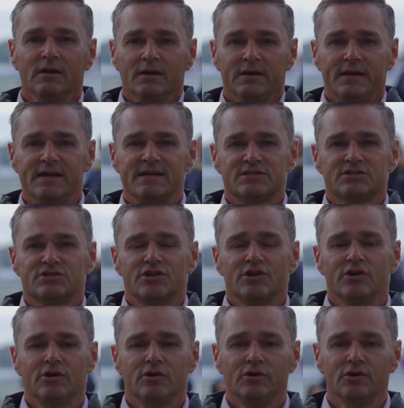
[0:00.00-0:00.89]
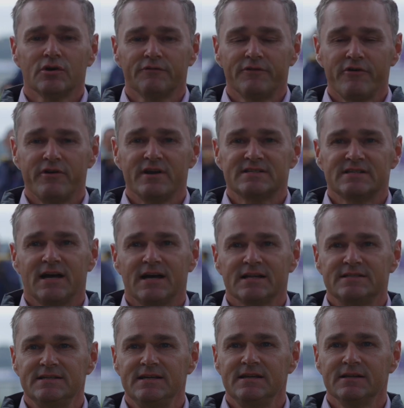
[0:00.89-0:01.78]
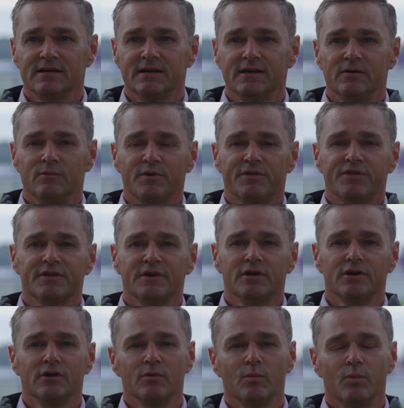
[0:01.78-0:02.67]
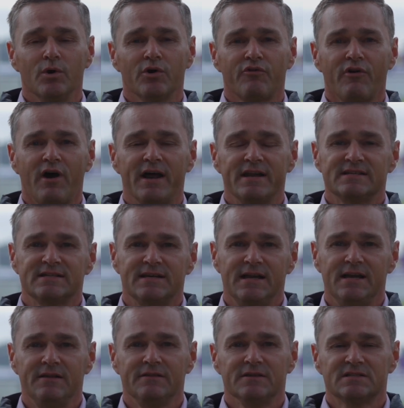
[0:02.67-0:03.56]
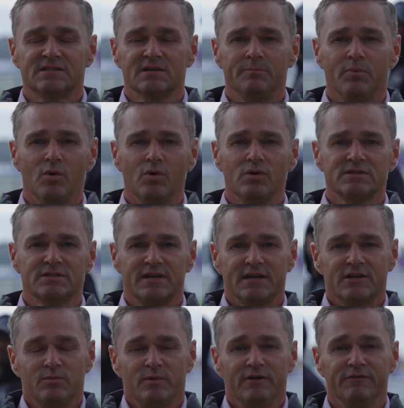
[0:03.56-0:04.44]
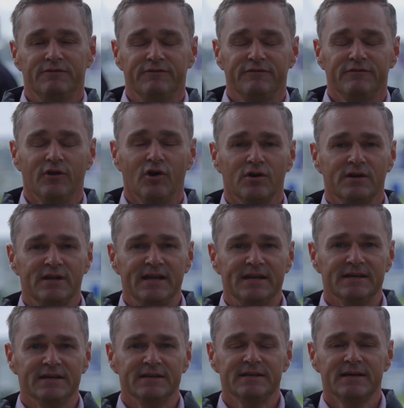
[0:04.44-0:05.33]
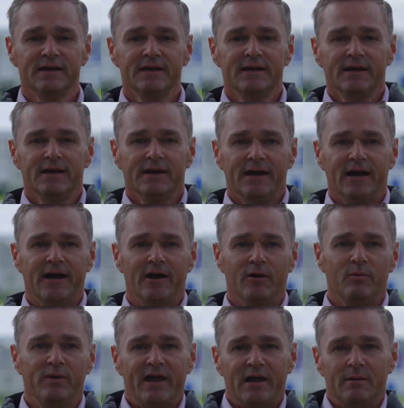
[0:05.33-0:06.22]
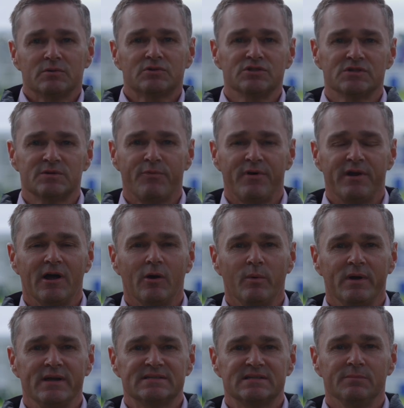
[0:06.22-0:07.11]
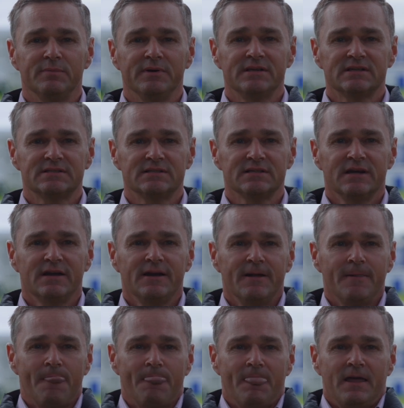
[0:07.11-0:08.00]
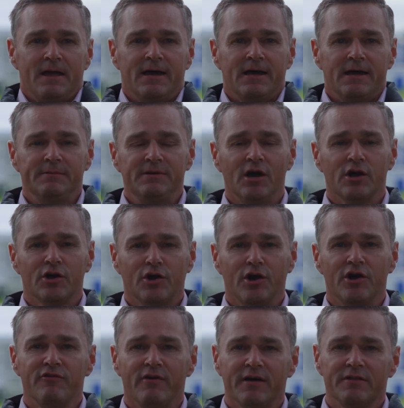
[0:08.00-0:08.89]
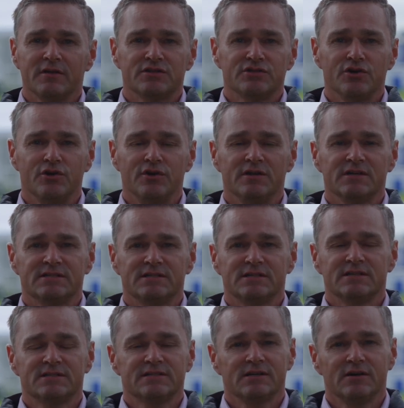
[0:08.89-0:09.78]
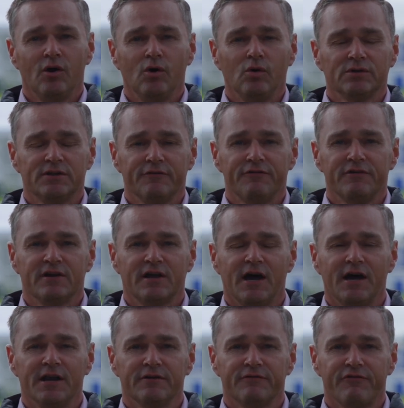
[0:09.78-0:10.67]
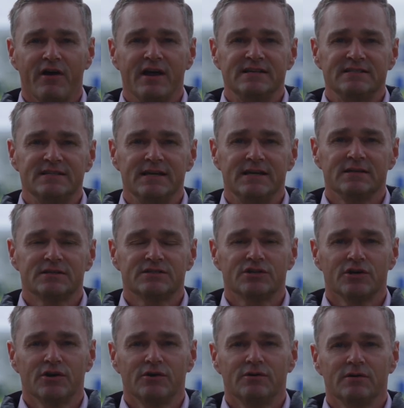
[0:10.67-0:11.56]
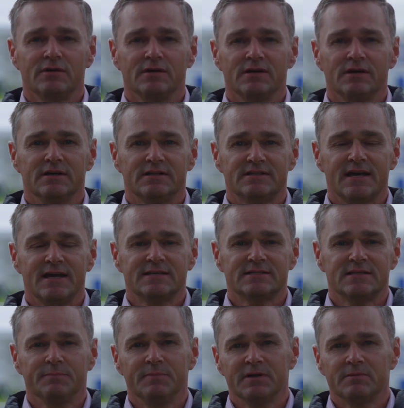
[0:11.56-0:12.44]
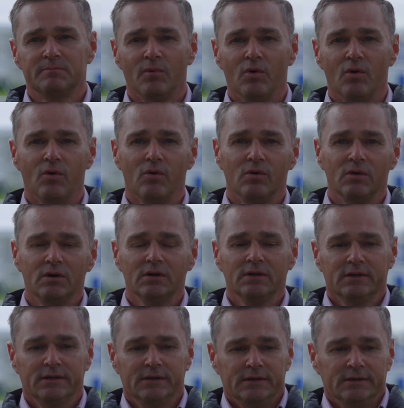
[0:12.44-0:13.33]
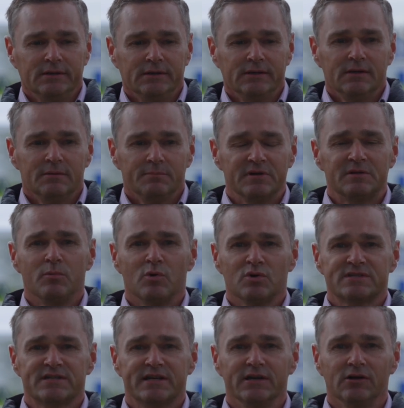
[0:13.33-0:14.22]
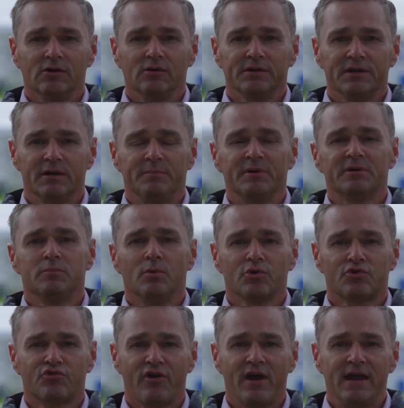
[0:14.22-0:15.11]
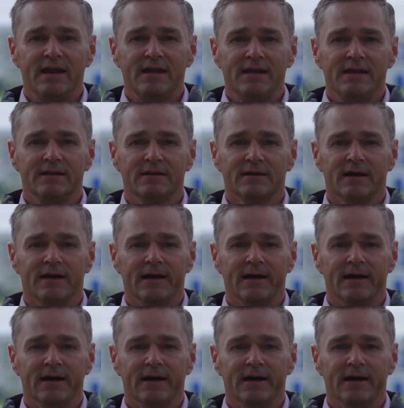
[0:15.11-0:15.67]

Yes, so look, very exciting with the work riders getting the support that we've long needed. We're able to spread our wings a bit. Yeah, going around the turn is a whole different kind of racing, so it takes a bit more skill and a bit more training.